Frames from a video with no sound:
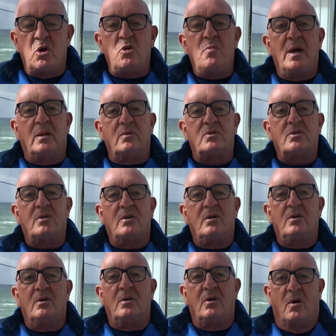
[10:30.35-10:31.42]
melt
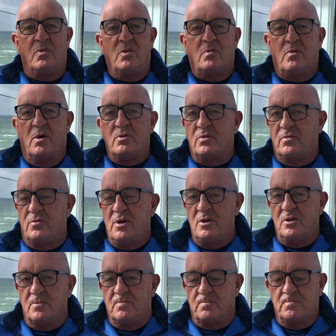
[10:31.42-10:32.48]
on the road to
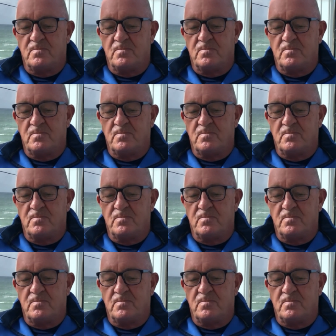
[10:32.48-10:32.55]
freedom.